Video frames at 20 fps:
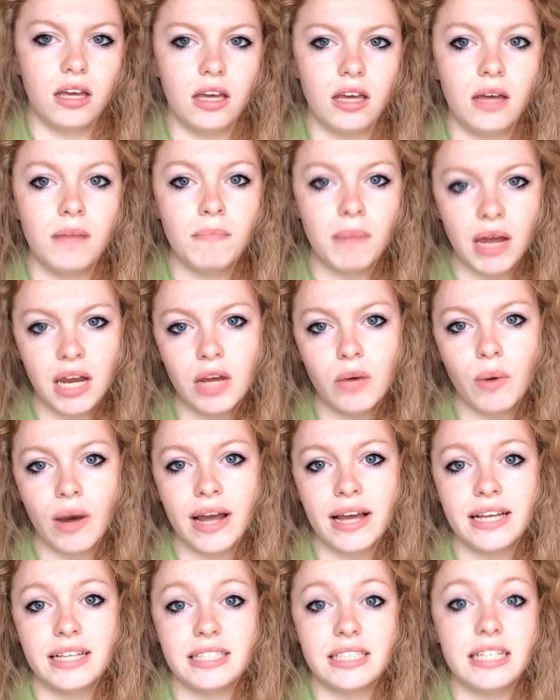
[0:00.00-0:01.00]
In many
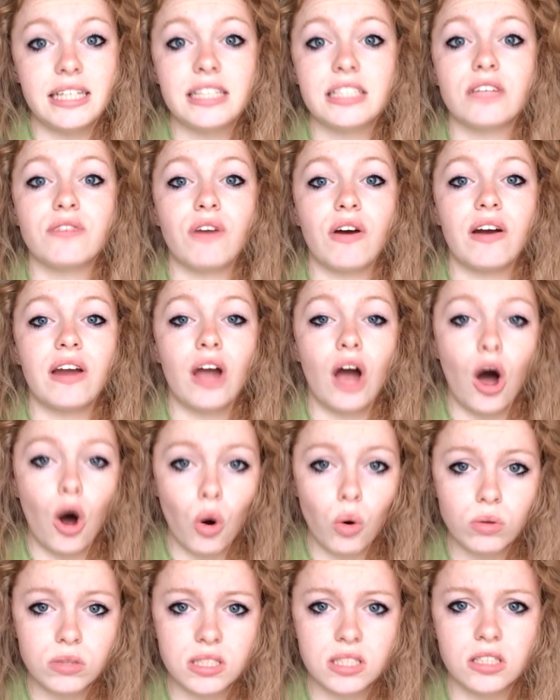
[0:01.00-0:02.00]
ways, he's a very
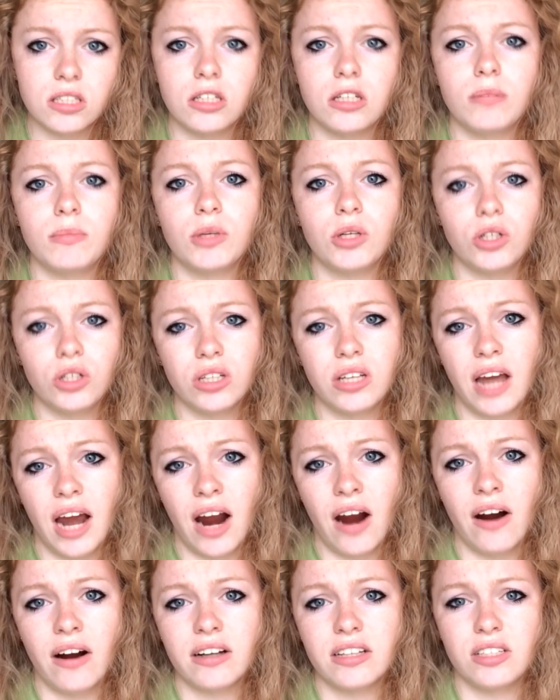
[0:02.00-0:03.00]
wholesome, good
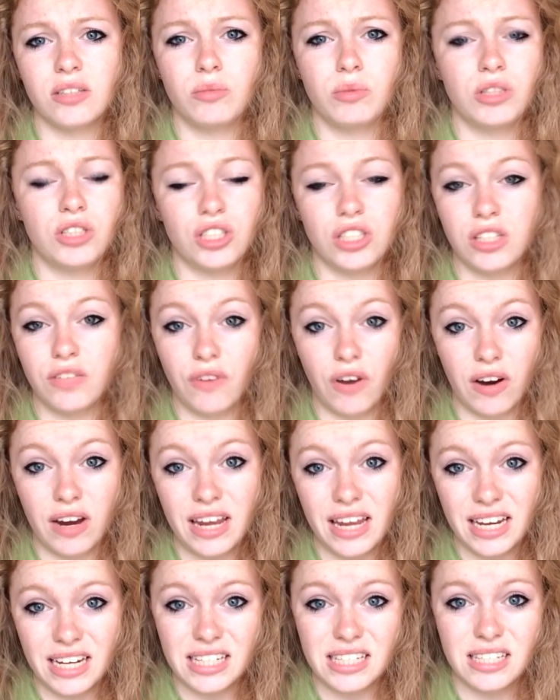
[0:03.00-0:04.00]
character with just a very
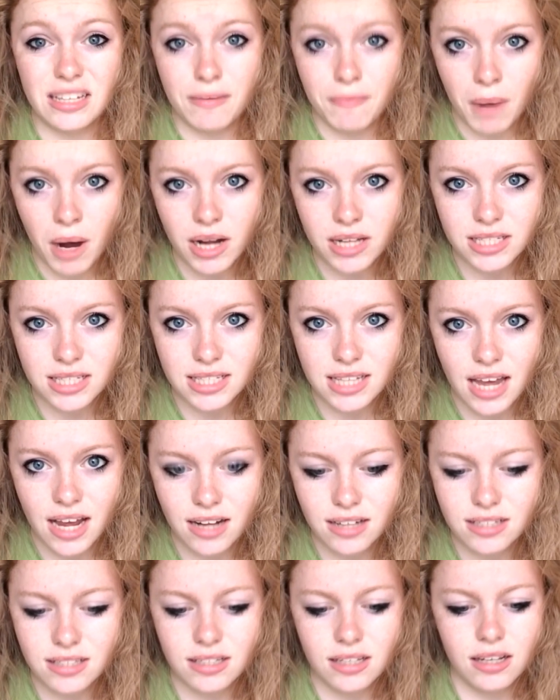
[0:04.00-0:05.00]
innocent
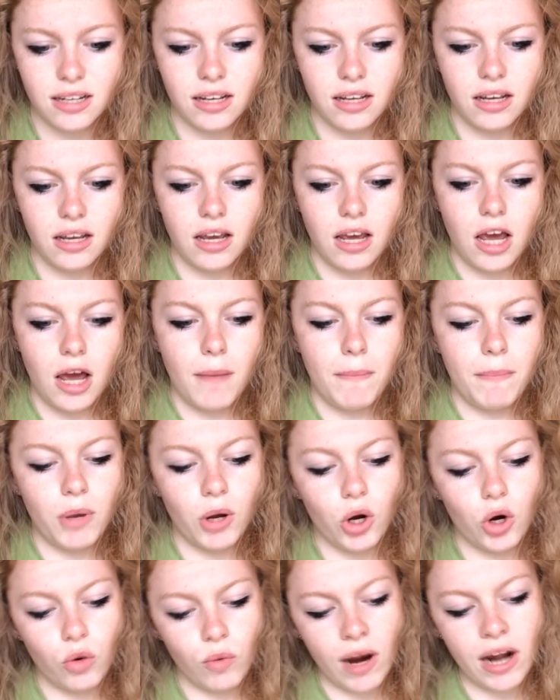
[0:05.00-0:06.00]
mindset.
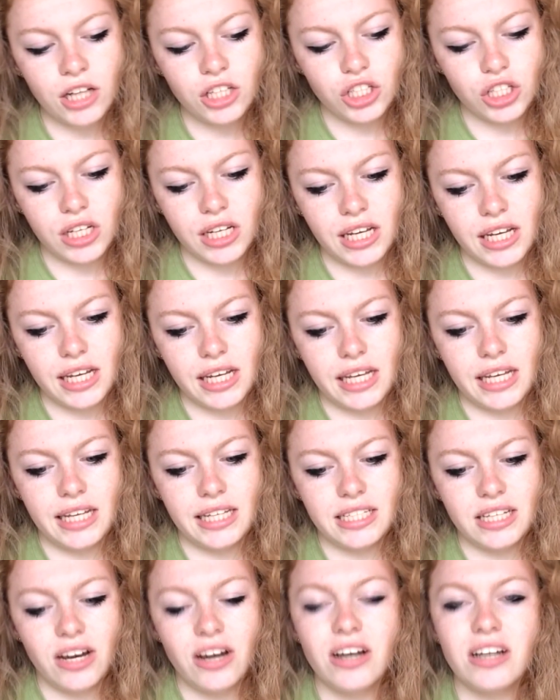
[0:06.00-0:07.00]
But gradually, he
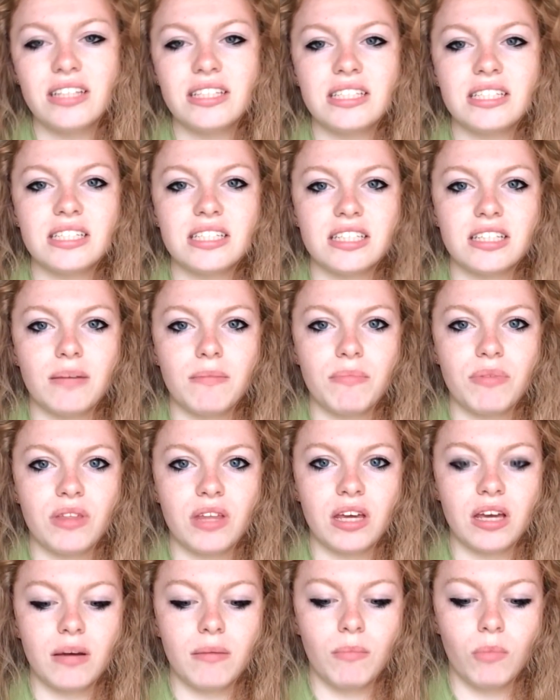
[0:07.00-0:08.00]
turns into
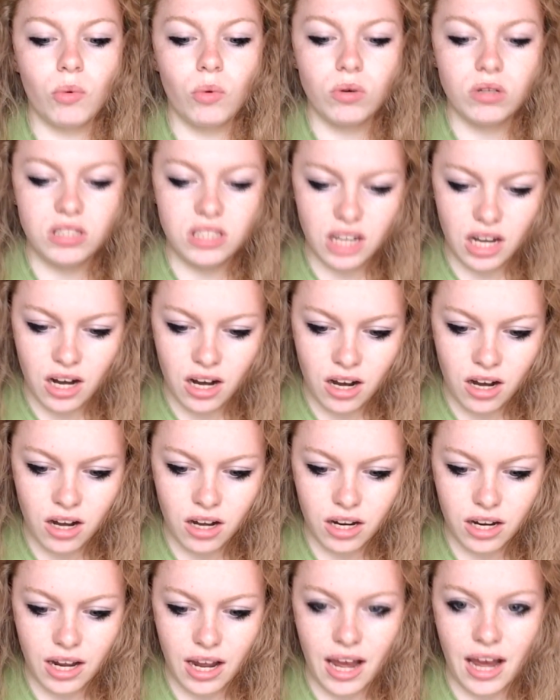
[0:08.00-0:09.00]
something more
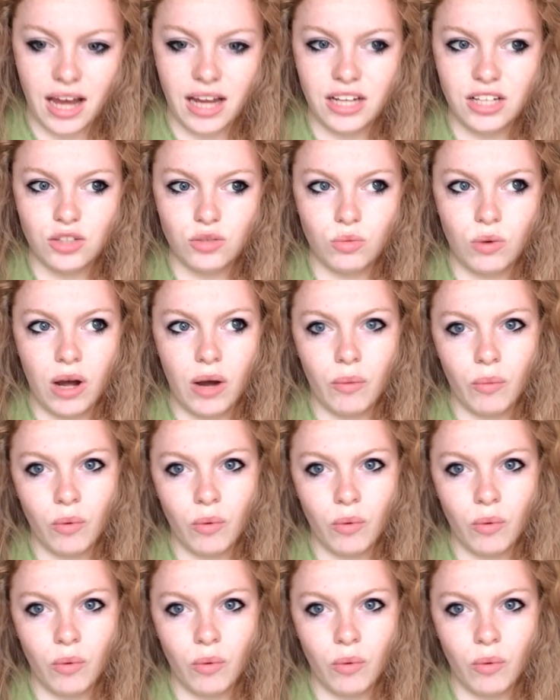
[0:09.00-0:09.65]
dark, and where